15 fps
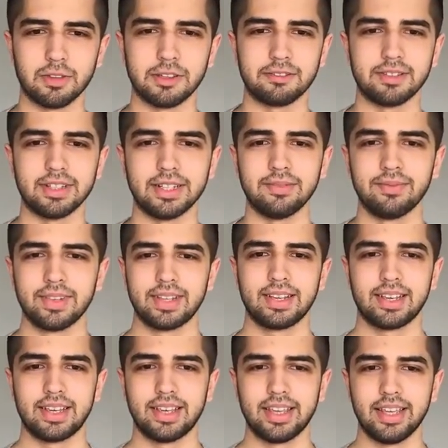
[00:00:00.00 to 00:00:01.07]
50.
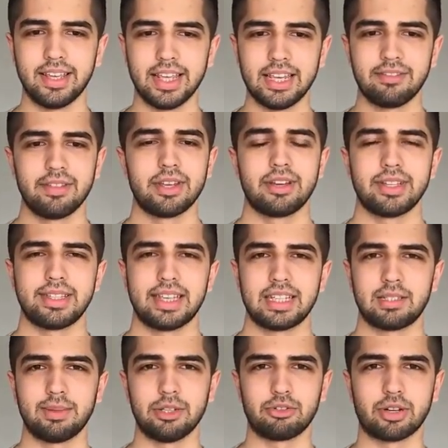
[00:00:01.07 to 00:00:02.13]
Even though it's set
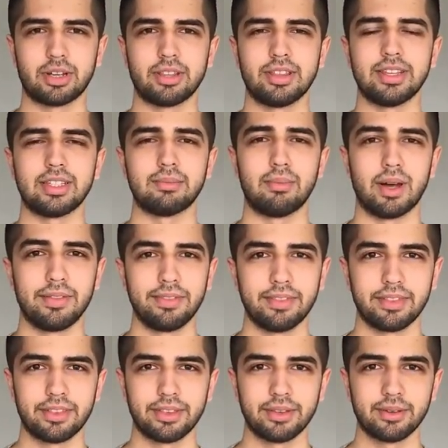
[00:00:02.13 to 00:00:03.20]
to be triggered this
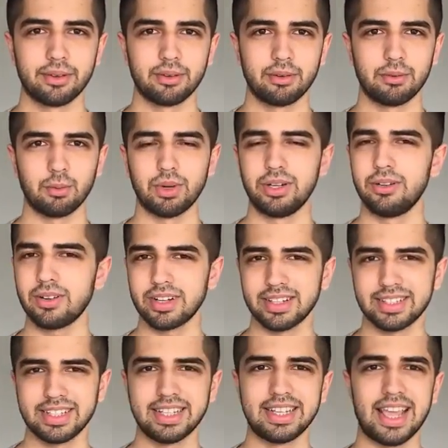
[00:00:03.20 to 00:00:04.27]
month, we're not going to
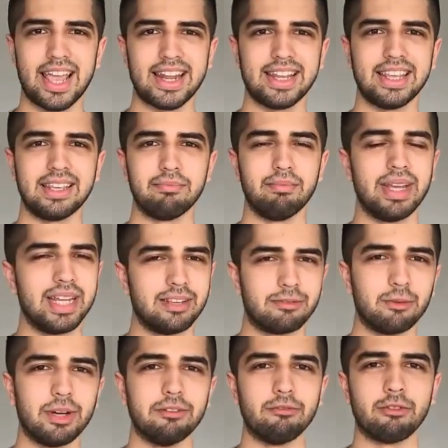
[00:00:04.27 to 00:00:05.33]
see any
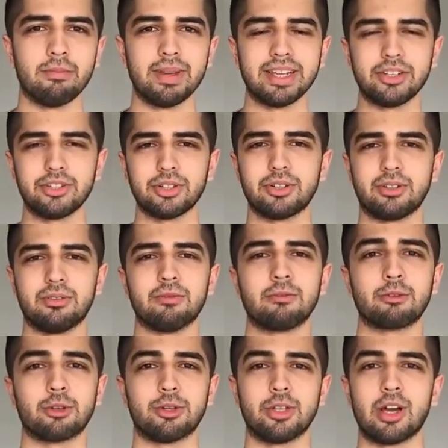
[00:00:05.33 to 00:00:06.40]
meaningful information
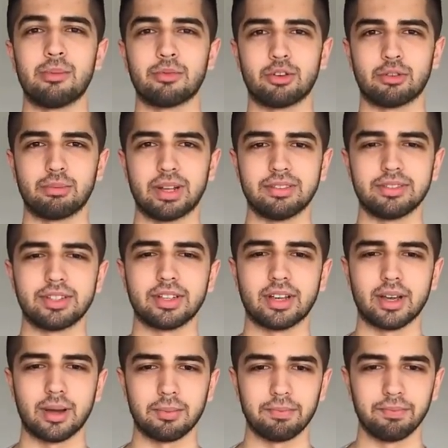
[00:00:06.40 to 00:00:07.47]
for a number of months to
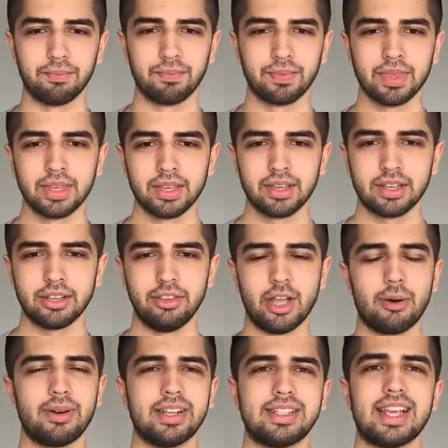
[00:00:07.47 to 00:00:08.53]
come.
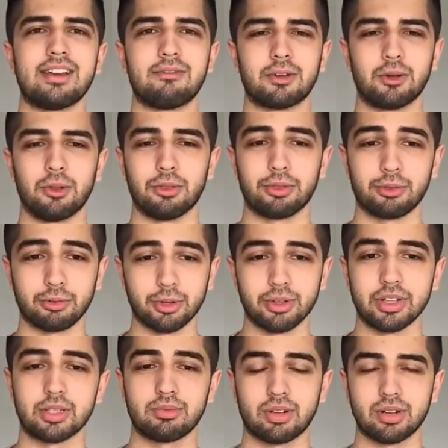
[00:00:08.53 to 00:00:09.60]
No one has ever gone through
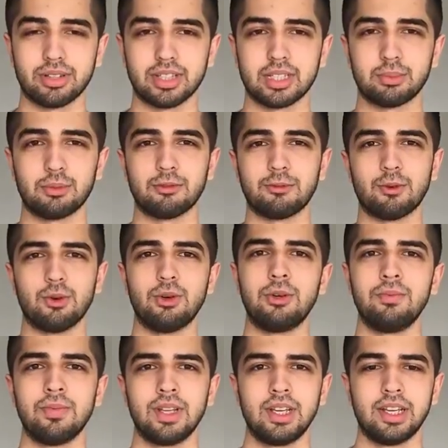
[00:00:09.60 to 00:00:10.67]
this process
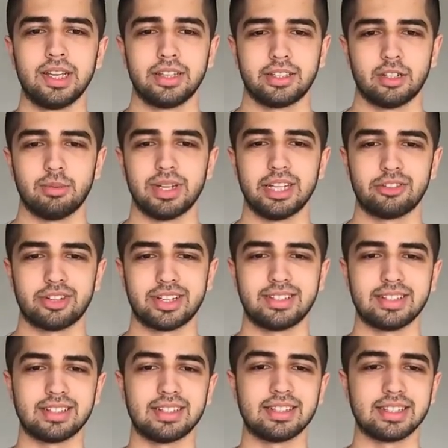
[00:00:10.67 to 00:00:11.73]
before, so it'll be
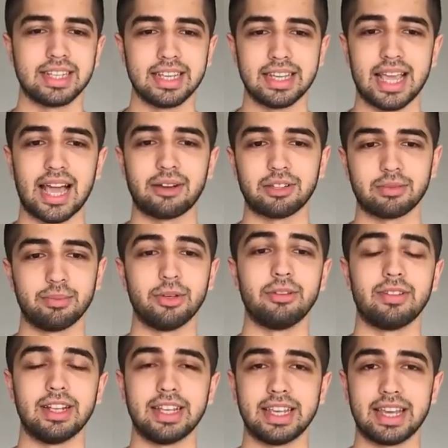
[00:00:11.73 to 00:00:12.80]
interesting to see how
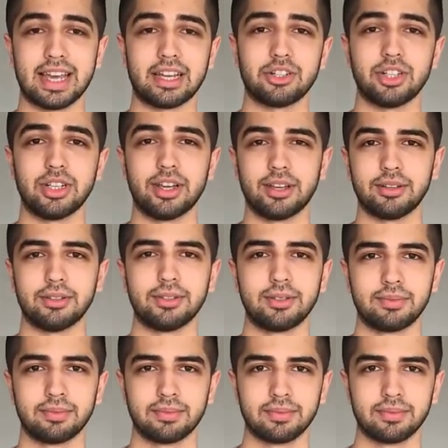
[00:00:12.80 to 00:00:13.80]
smoothly it actually goes.